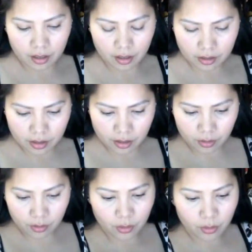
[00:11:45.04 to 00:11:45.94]

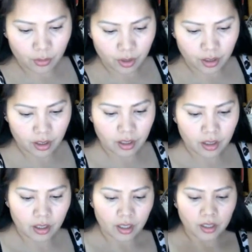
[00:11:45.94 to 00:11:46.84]
so
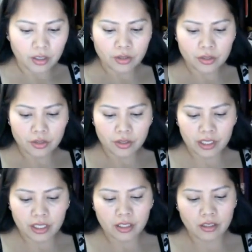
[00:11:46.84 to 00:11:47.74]

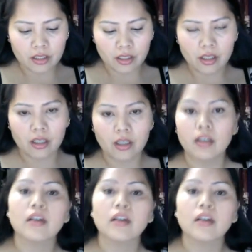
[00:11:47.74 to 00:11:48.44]
usually to